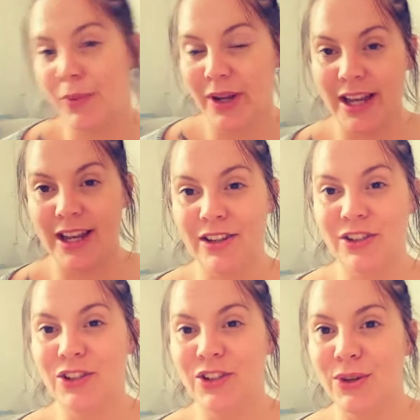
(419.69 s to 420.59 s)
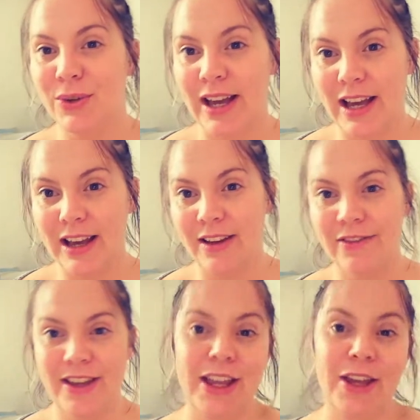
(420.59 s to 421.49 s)
when you have
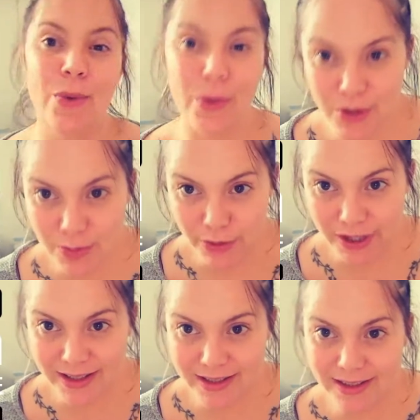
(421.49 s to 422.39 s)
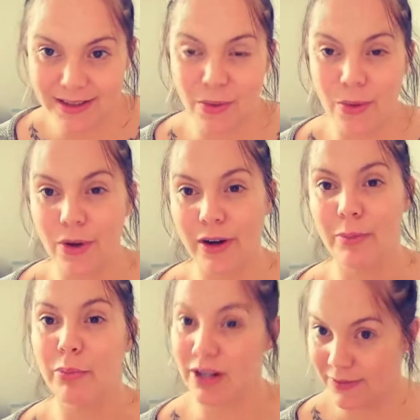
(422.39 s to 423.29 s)
engorged breasts
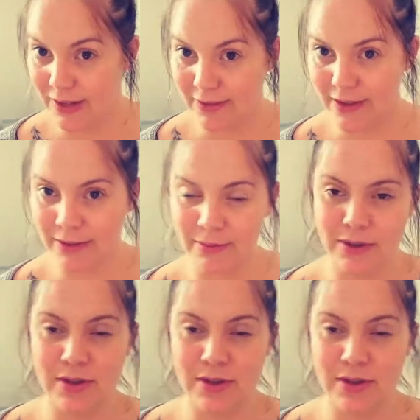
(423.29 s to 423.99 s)
or breast fever?